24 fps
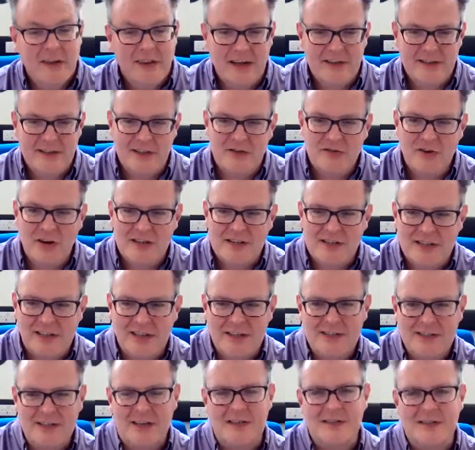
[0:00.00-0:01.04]
That's interesting,
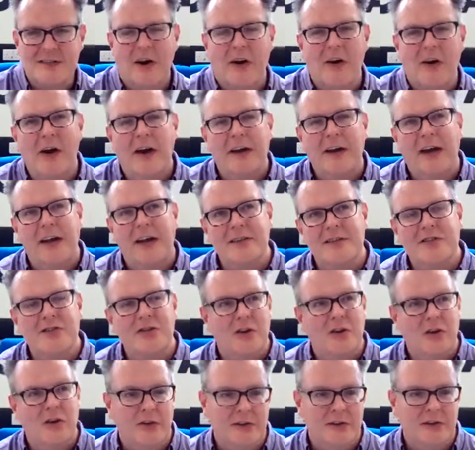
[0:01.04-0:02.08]
isn't it? So
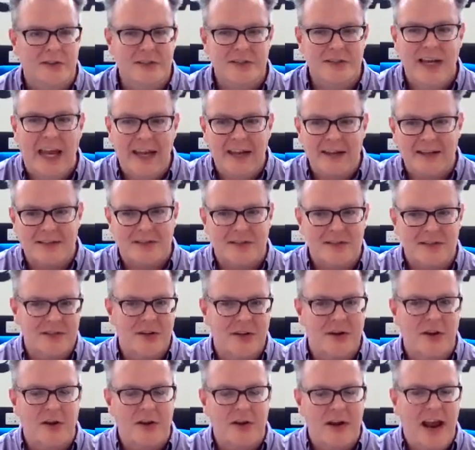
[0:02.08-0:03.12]
certain states and
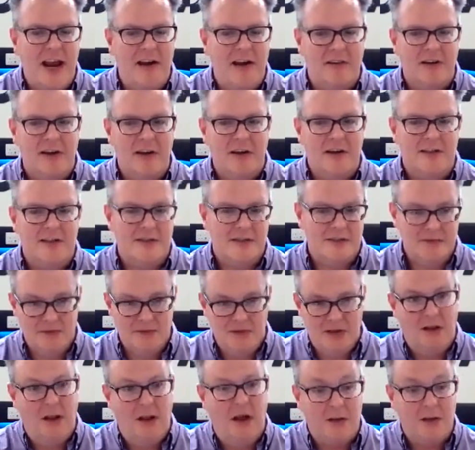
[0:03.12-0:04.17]
certain areas,
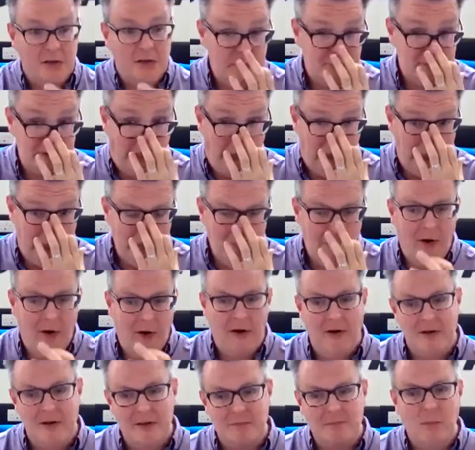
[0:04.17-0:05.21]
like you say,
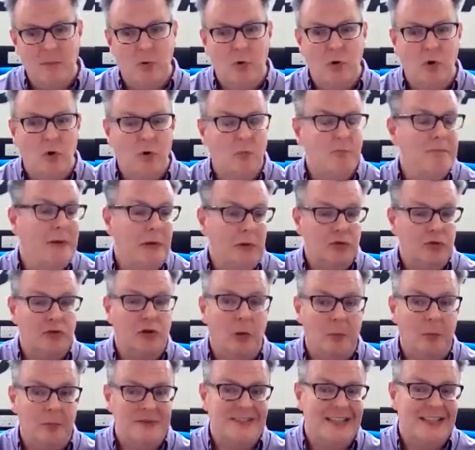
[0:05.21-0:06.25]
whereas more built
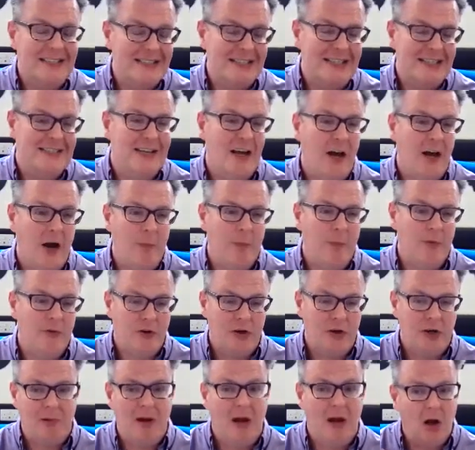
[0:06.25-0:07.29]
up city type, it's
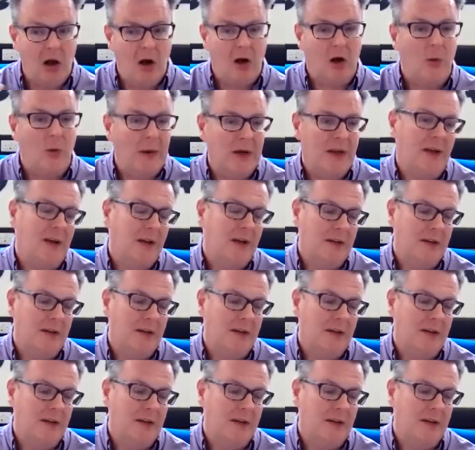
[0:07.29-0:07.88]
going to be a lot quicker.